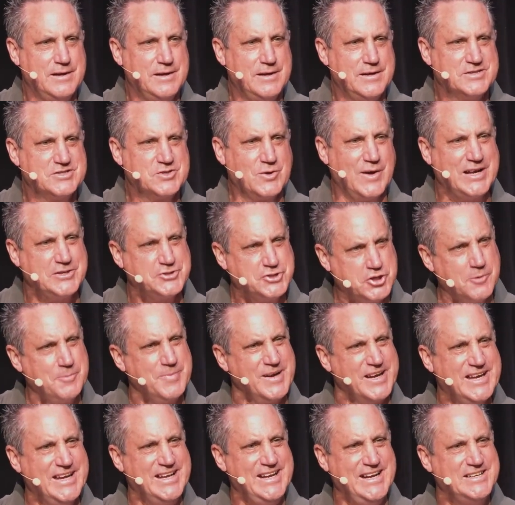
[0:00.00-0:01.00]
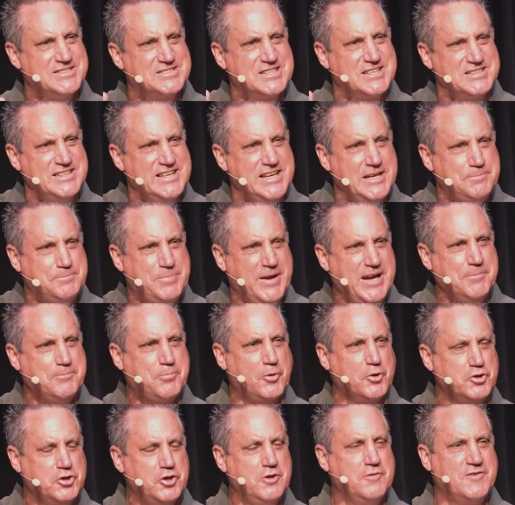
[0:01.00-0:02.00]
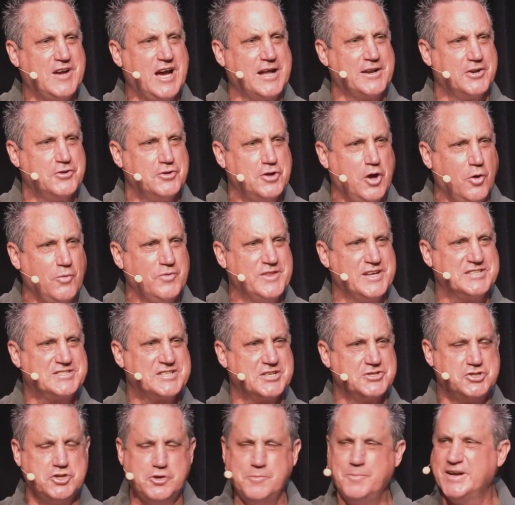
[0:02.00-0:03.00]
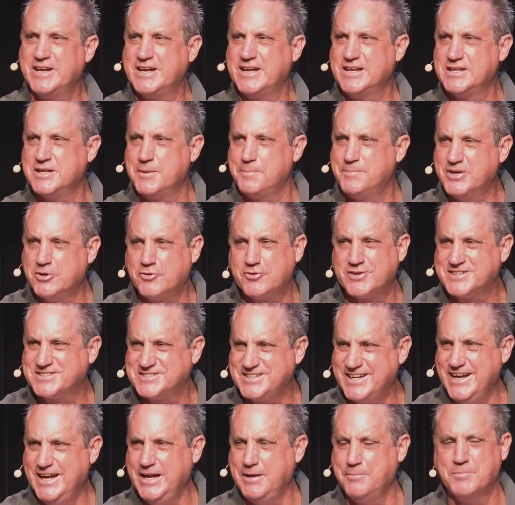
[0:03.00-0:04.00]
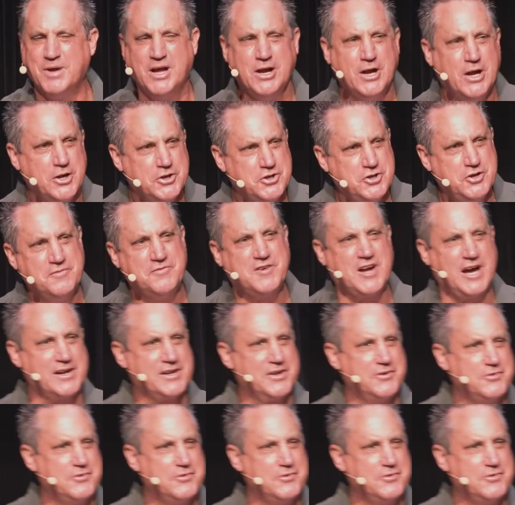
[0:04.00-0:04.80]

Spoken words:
So as you're beginning to lead people, you've got to know this. As you begin to build a team, you've got to